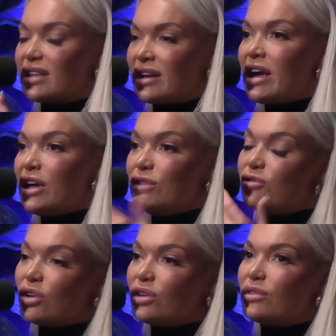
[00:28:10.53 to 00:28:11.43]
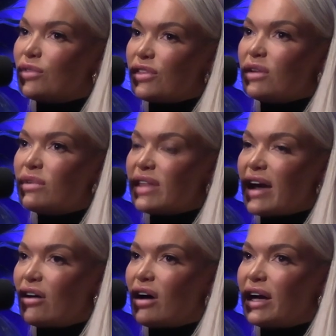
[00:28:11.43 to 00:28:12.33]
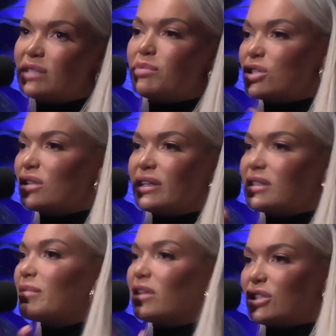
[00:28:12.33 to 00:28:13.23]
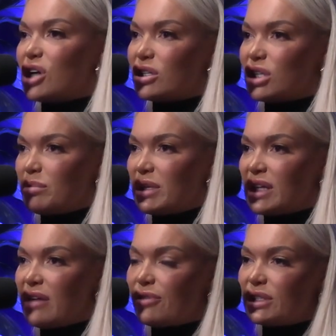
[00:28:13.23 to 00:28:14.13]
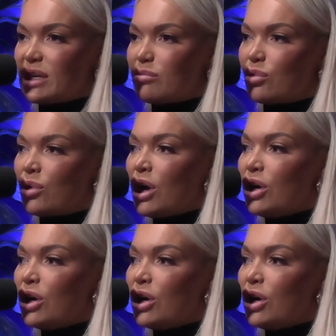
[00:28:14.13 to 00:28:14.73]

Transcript: And you've got to, the thing with AI, especially like something like ChatGPT, for example,